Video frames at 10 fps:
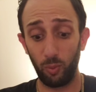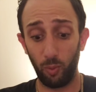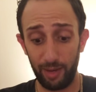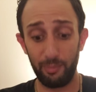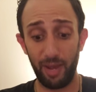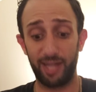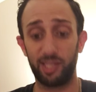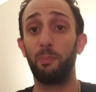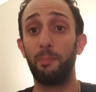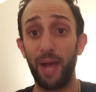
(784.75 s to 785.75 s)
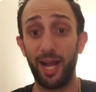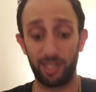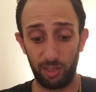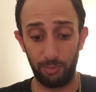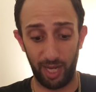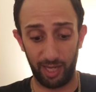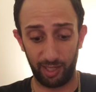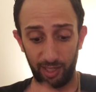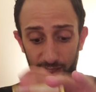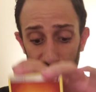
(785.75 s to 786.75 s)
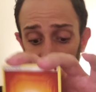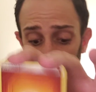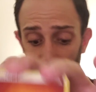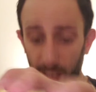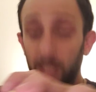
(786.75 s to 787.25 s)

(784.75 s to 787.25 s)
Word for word: white backs back to back, guys.